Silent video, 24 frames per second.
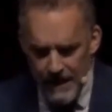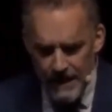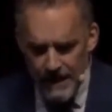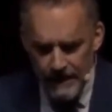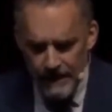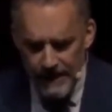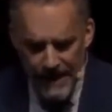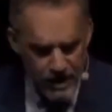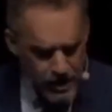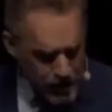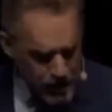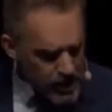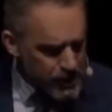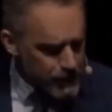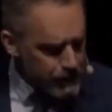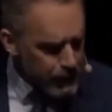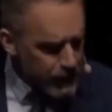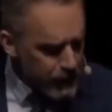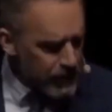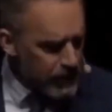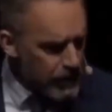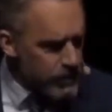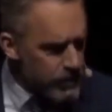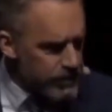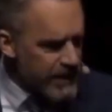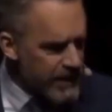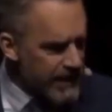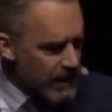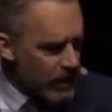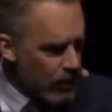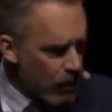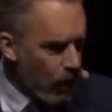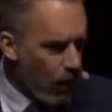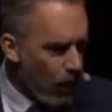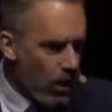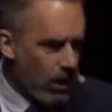They just produce
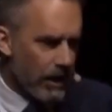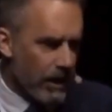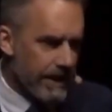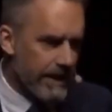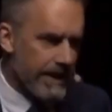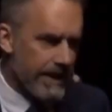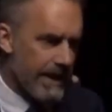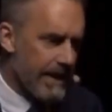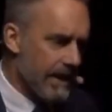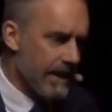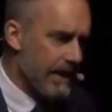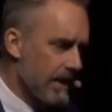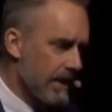inequality.